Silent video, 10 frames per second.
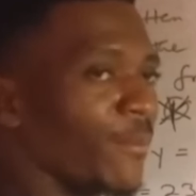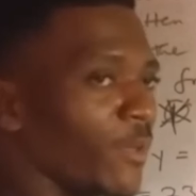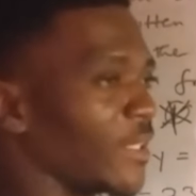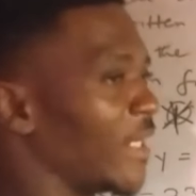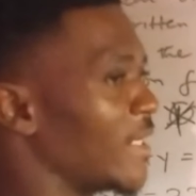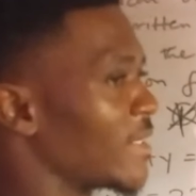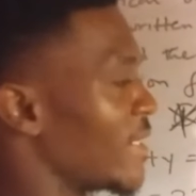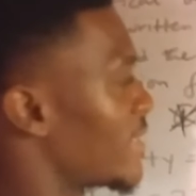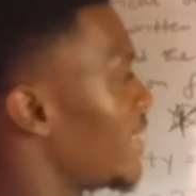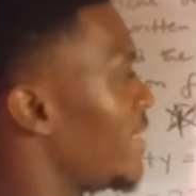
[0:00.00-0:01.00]
other
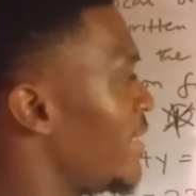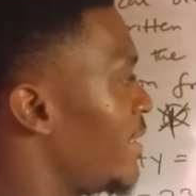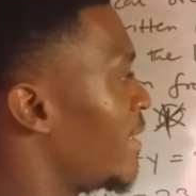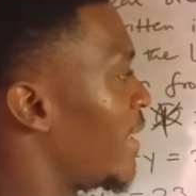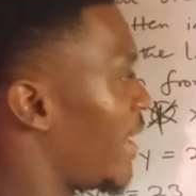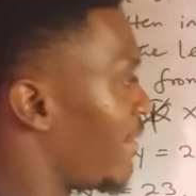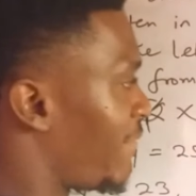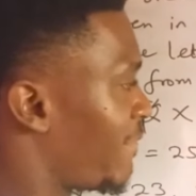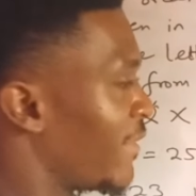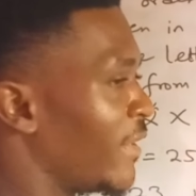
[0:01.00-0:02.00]
letters, E,
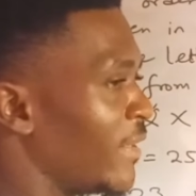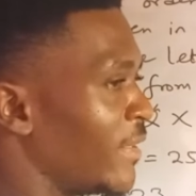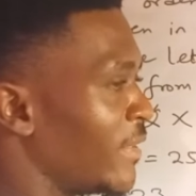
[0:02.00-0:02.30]
F,